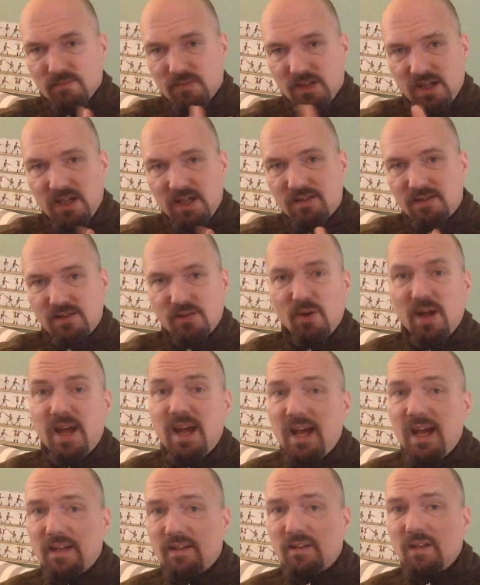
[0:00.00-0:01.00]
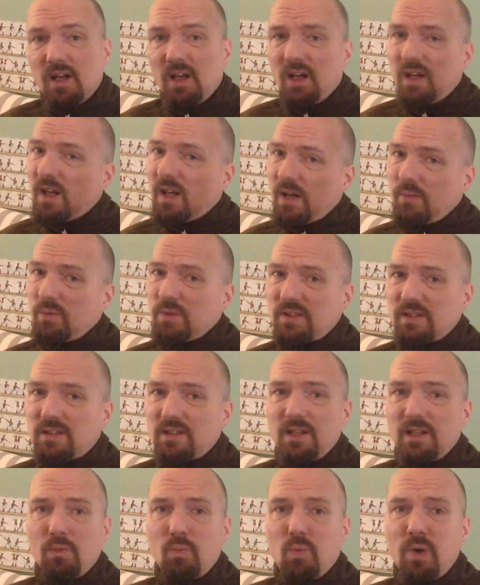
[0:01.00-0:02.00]
hits your hand, I would
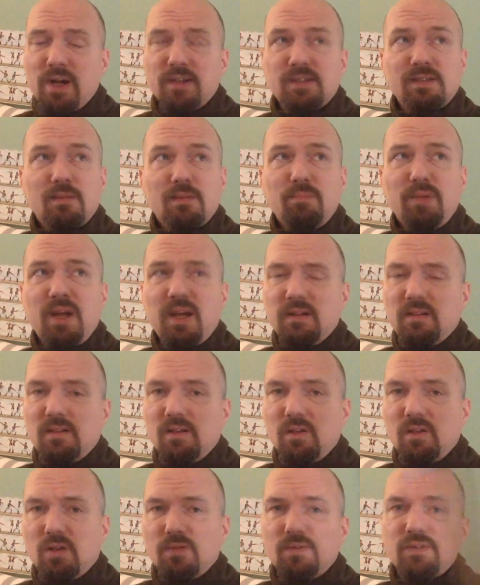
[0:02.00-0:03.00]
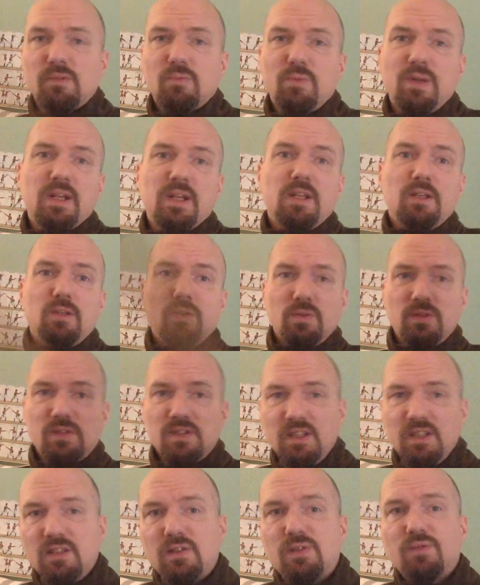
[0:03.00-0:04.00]
still wear some padded gloves when I use
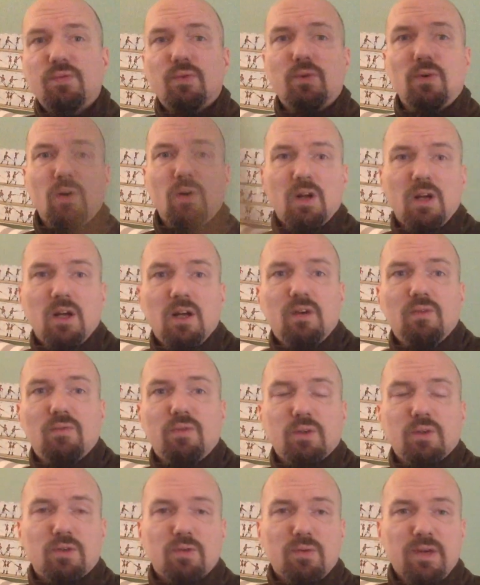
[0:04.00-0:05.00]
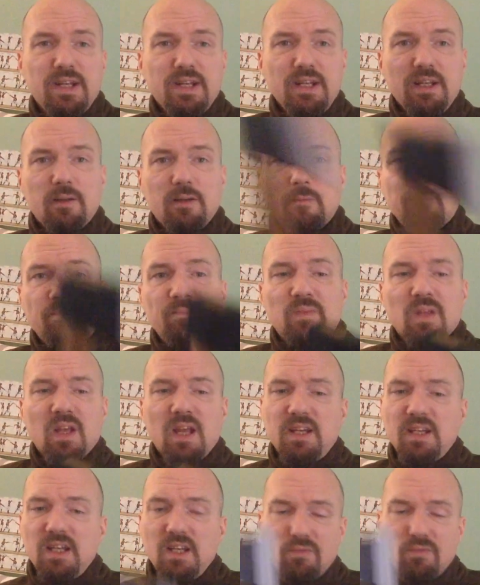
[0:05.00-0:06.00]
these for training.
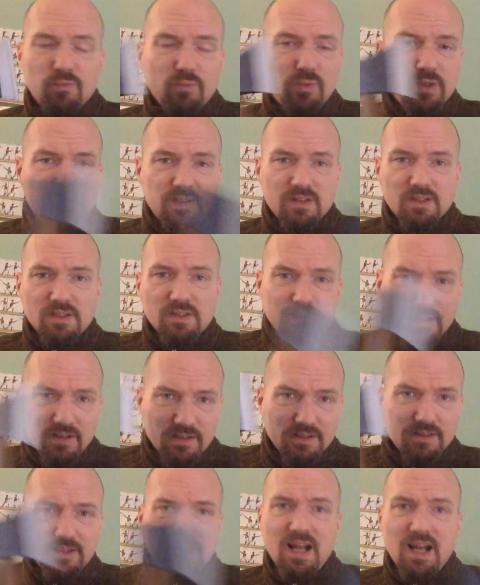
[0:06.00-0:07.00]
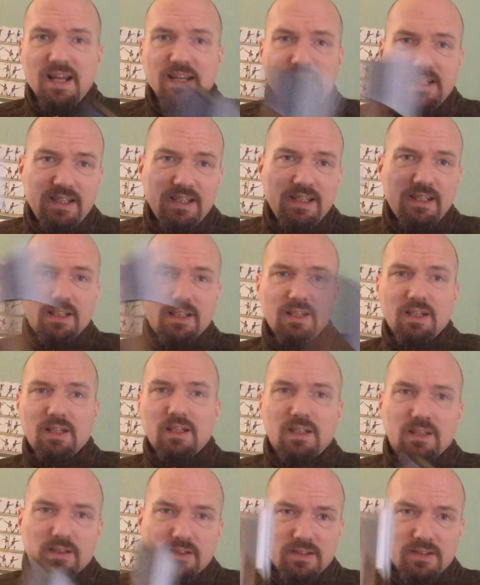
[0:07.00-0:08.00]
And even with tiny
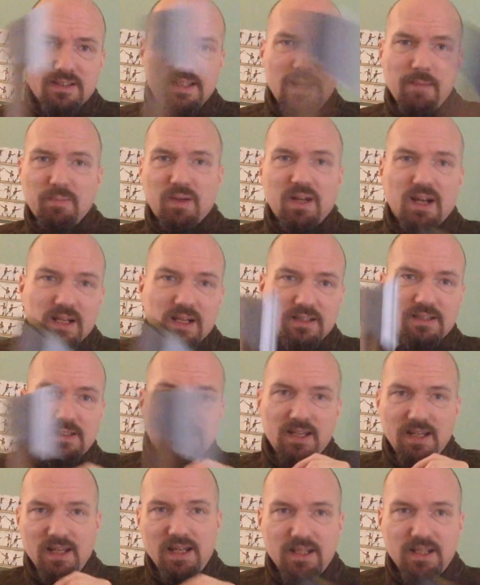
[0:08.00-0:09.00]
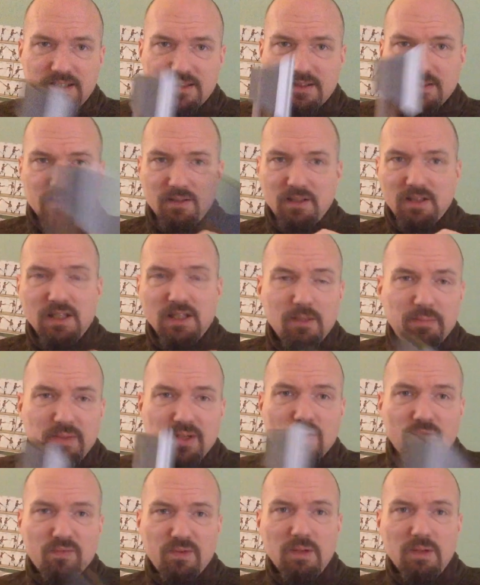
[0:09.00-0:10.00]
snap cuts and a little
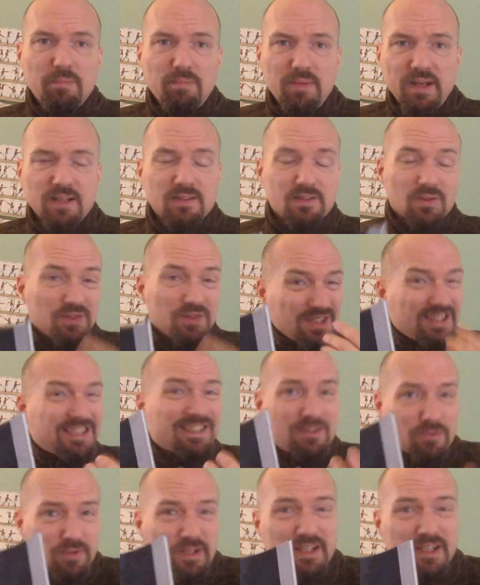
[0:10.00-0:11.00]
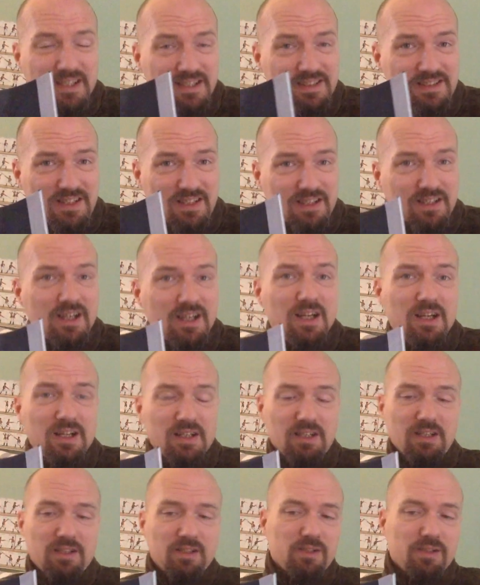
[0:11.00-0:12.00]
bit of impact, so this is realistic,
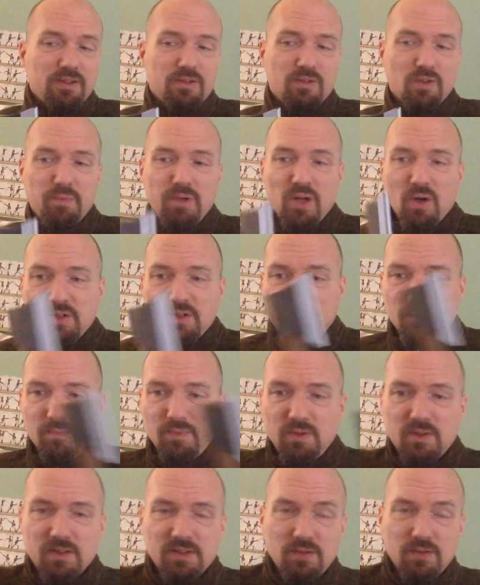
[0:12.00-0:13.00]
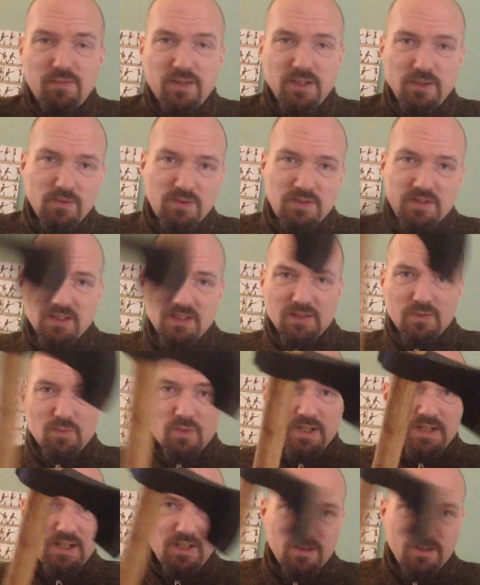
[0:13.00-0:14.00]
to be honest, because if I use this
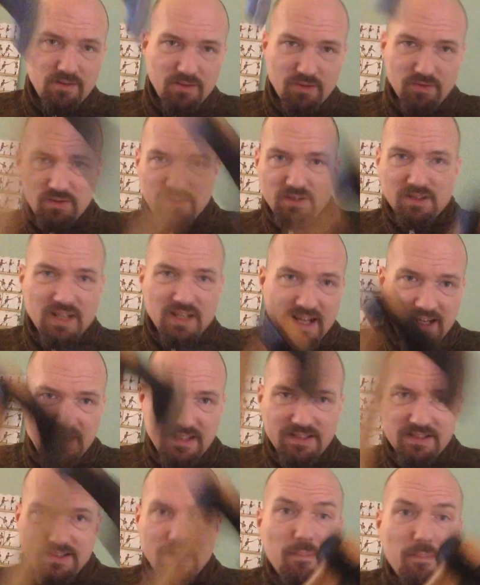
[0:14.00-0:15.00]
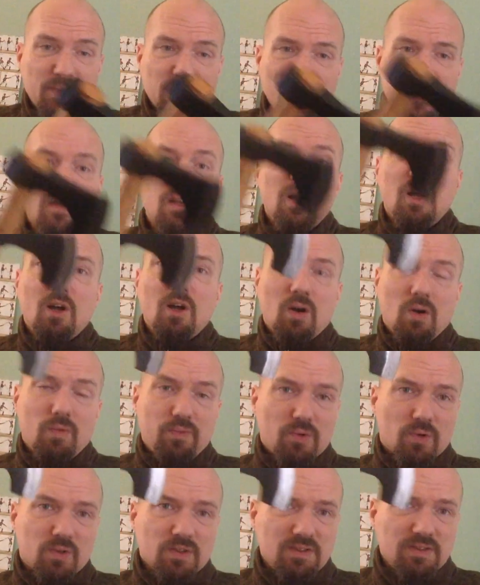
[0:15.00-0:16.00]
one and use a tiny snap cut, of
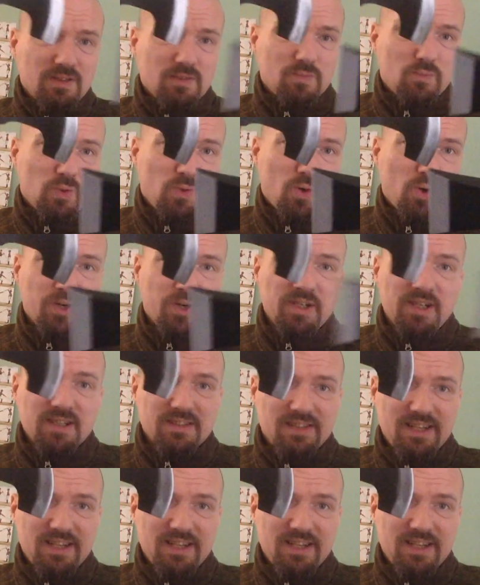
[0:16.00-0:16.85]
course this will hurt as